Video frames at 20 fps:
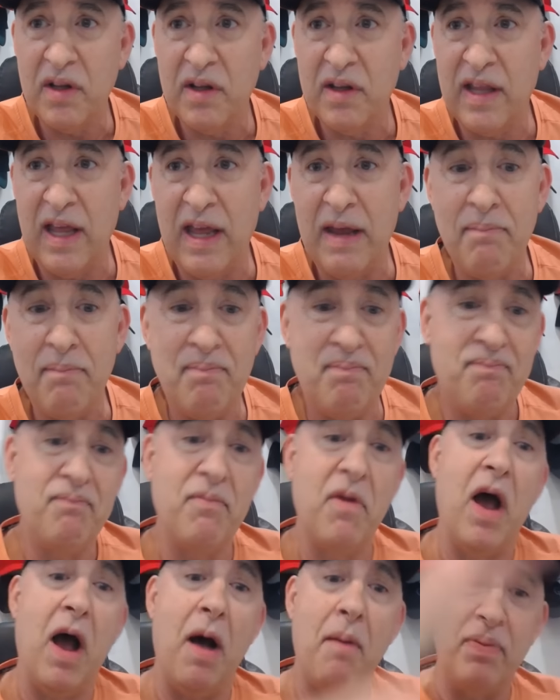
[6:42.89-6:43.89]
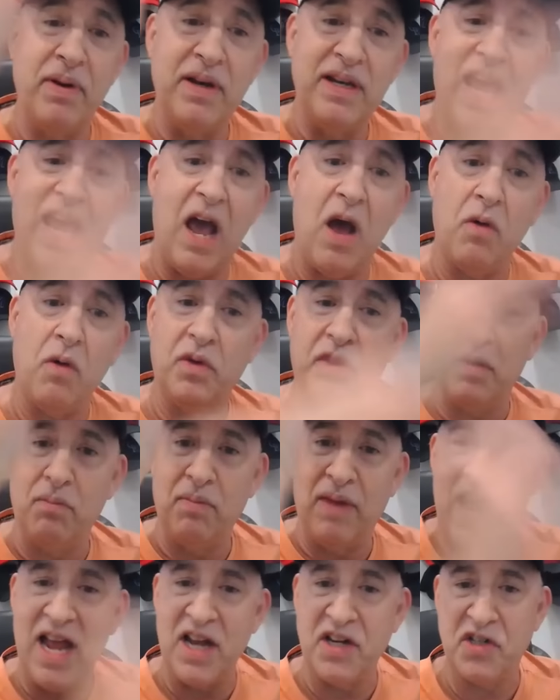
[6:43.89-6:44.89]
They up and down with him
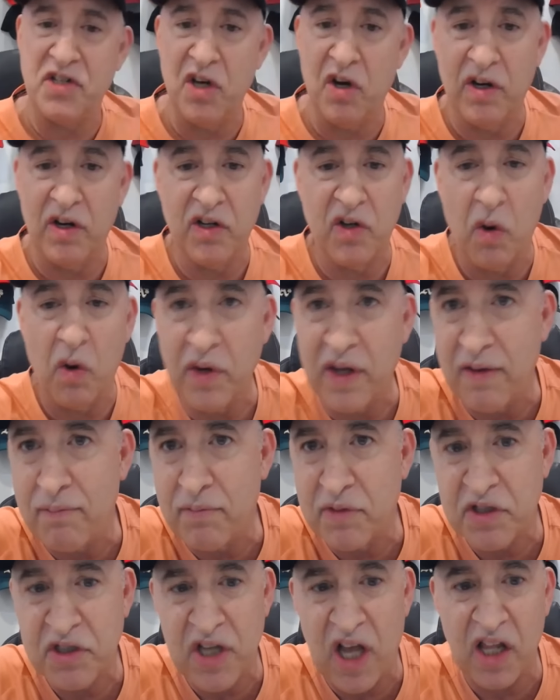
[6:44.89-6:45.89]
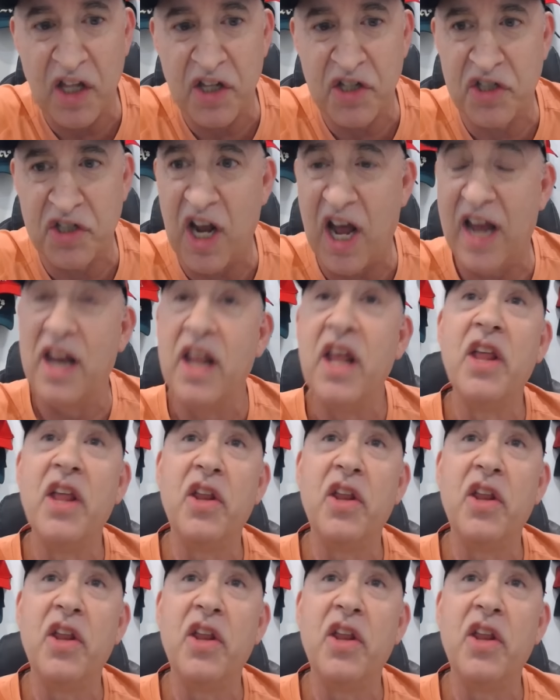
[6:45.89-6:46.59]
last year. Don't give him a solid shot.